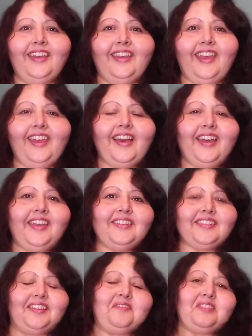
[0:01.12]
Hey guys,
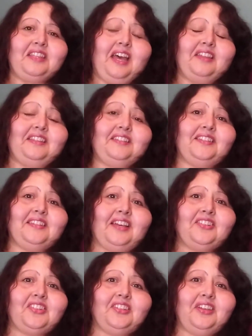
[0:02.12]
this is
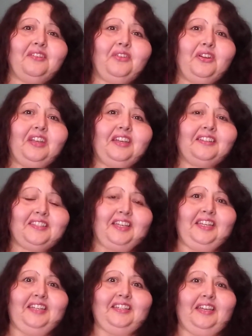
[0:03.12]
actually a very
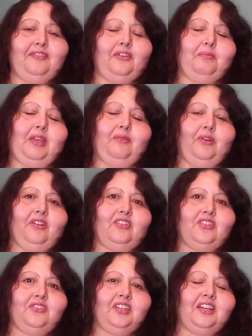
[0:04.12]
exciting day for me. We're
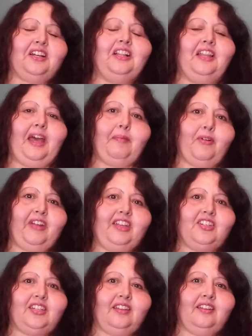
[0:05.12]
doing a
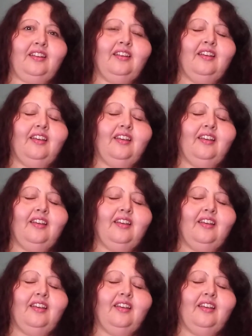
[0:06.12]
collaboration.